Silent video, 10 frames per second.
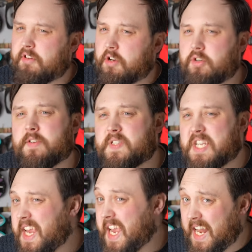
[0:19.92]
are a lot of
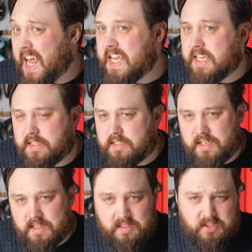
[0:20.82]
TLAs
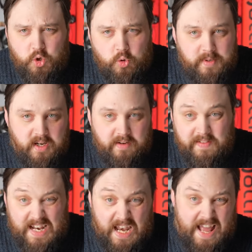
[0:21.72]
in the scuba
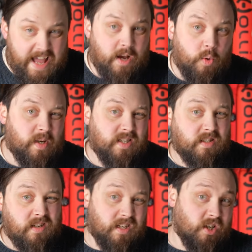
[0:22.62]
diving language
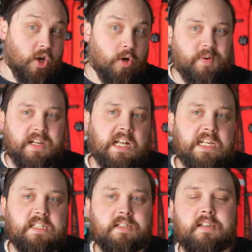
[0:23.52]
and like
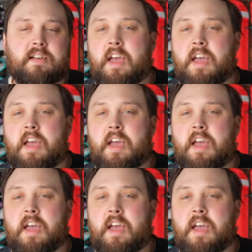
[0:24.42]
nomenclature.